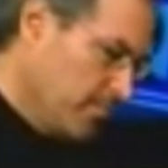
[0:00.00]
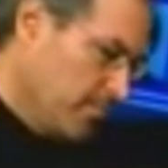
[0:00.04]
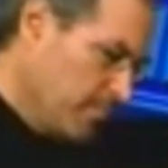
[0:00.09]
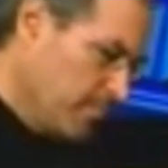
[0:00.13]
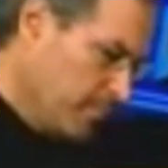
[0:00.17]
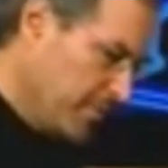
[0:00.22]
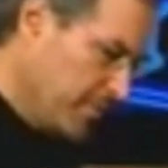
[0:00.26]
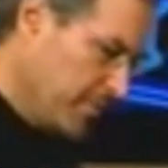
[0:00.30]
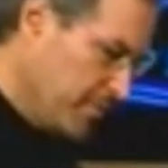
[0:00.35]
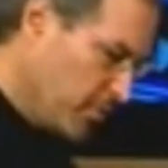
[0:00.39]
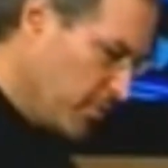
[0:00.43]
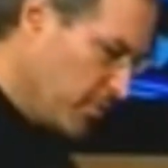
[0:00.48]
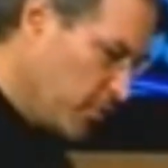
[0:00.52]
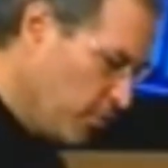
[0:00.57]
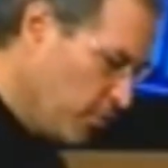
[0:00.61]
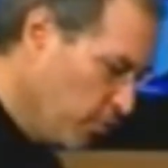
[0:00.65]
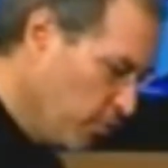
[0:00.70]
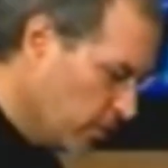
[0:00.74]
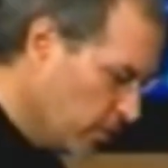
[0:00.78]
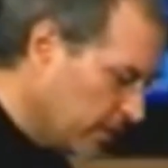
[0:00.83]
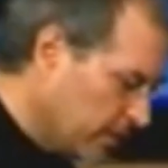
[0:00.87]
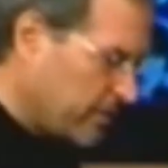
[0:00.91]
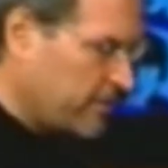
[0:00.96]
The
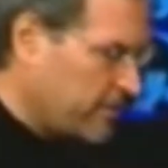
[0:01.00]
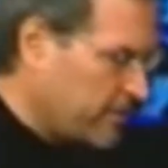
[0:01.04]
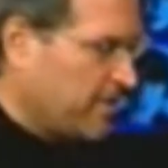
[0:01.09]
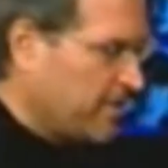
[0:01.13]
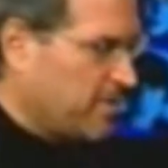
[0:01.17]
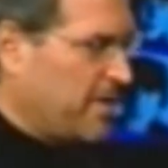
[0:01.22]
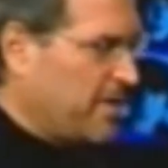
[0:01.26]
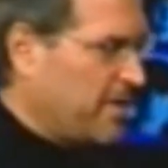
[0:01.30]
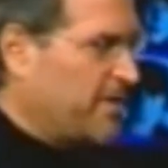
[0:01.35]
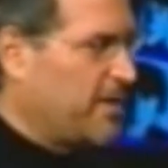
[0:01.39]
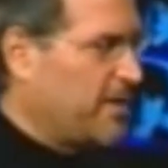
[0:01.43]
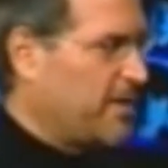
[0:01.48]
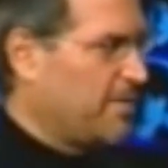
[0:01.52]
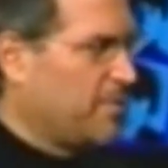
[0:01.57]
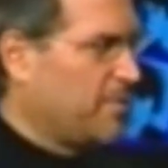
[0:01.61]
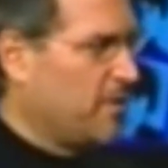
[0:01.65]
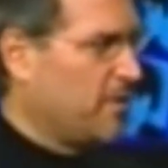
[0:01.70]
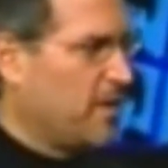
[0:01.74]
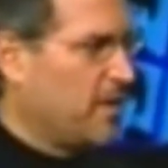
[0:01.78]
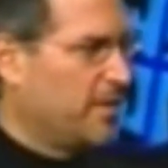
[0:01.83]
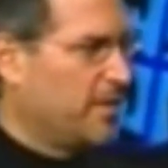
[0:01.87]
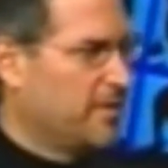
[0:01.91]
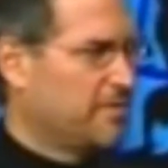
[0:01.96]
coolest thing about
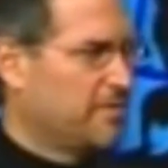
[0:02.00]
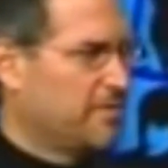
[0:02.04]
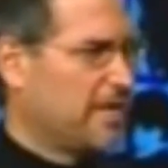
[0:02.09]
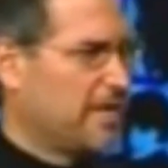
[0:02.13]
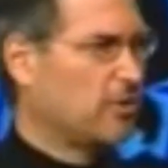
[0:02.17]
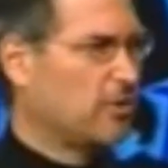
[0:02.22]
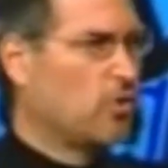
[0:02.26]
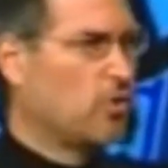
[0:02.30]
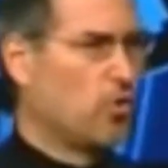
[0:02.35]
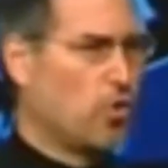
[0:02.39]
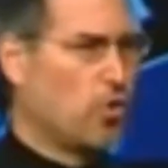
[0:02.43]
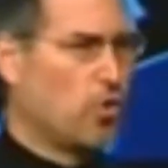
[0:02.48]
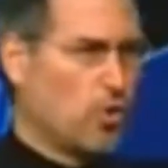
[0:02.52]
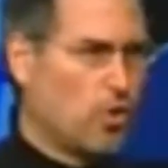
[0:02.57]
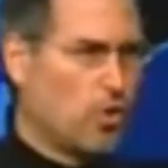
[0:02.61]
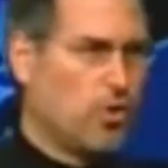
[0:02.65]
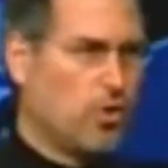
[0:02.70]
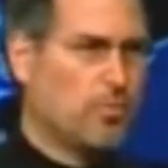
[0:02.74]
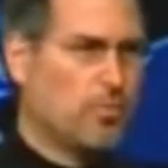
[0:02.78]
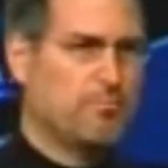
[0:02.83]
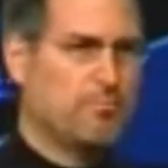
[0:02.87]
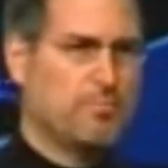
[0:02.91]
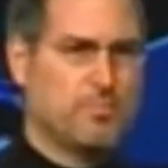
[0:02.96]
iPod is that
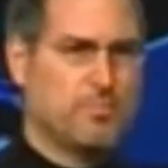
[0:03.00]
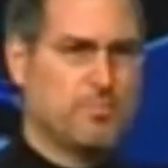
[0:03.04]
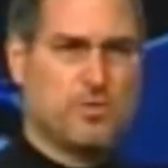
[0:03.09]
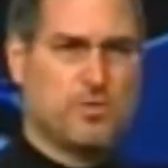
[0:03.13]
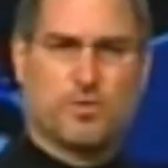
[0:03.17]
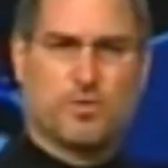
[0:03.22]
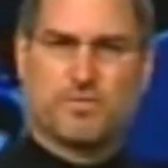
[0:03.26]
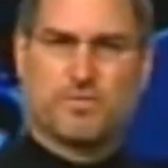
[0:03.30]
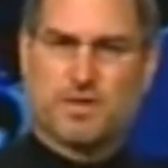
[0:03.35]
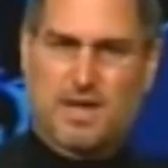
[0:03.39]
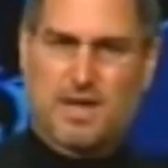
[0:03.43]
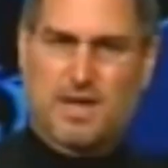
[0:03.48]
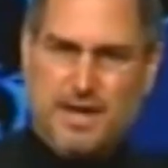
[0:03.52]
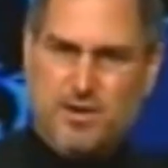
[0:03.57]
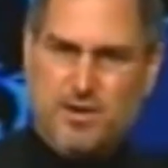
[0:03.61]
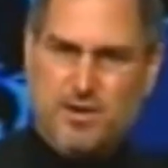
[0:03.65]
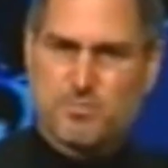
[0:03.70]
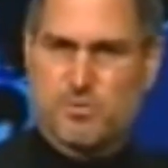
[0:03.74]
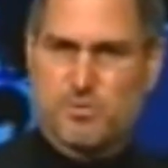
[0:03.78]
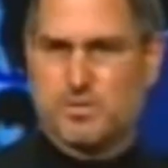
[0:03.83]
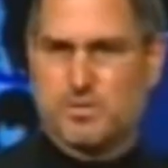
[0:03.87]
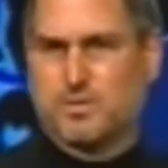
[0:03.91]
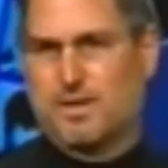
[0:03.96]
your entire
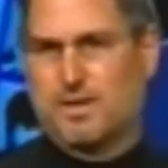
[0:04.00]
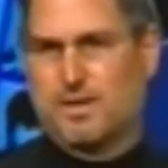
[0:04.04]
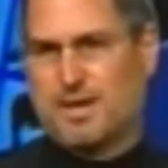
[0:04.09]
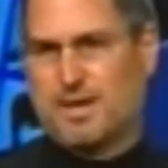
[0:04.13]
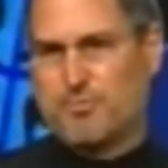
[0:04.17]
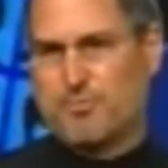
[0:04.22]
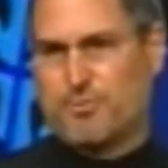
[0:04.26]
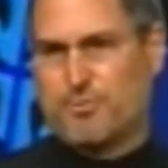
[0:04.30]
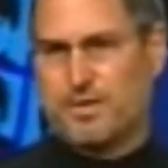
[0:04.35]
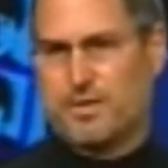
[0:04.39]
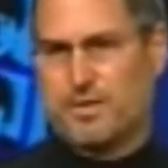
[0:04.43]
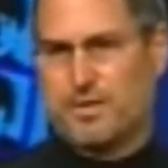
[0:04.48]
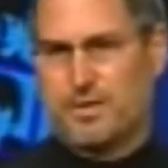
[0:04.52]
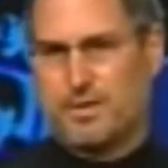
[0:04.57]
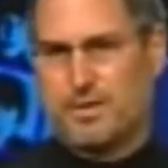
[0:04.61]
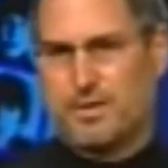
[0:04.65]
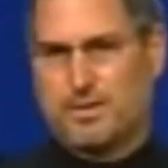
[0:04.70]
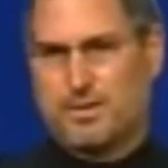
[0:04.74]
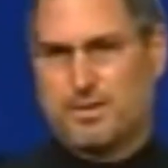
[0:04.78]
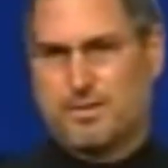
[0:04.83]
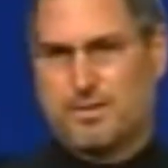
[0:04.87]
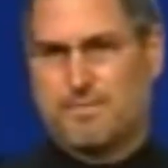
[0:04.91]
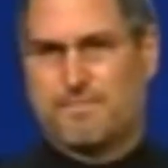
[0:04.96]
music library
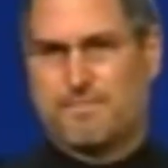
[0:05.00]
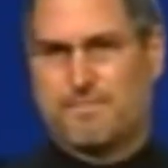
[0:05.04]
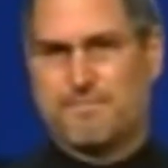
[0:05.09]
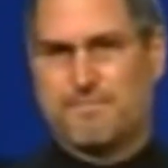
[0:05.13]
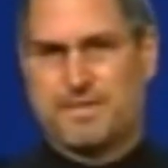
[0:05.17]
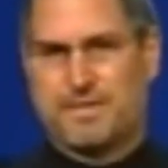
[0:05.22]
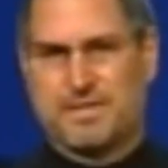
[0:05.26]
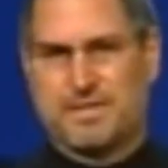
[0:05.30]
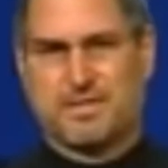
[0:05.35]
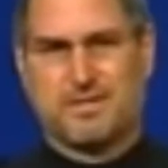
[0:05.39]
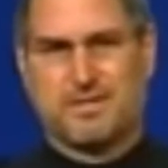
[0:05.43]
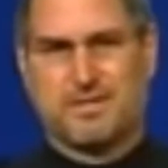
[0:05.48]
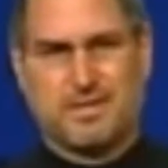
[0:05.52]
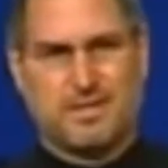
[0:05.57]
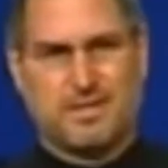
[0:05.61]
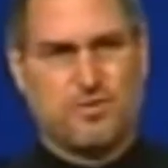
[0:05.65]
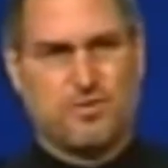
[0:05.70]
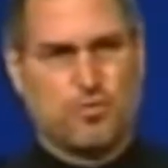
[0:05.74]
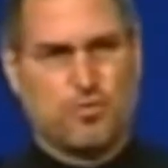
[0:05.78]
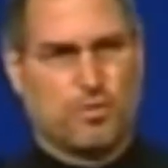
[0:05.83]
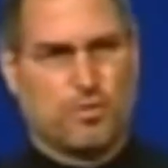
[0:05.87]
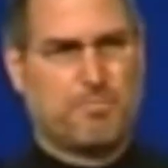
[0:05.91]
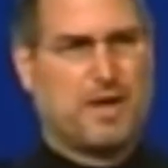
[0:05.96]
fits in
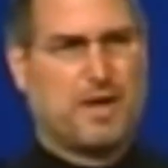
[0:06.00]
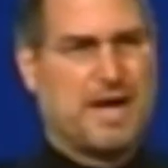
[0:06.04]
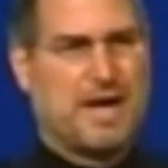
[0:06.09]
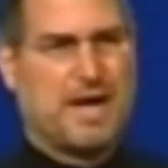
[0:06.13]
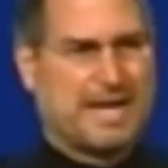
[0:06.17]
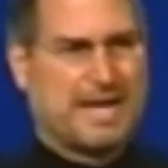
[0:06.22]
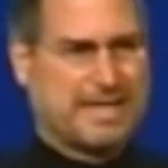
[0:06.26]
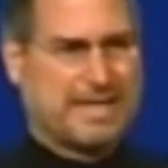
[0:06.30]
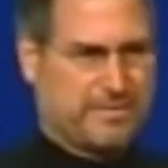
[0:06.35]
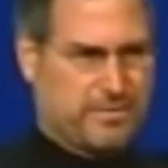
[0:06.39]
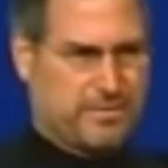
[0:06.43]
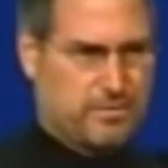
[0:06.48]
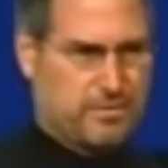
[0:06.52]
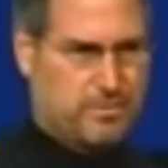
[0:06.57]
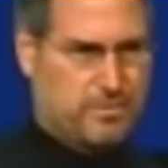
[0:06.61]
your pocket.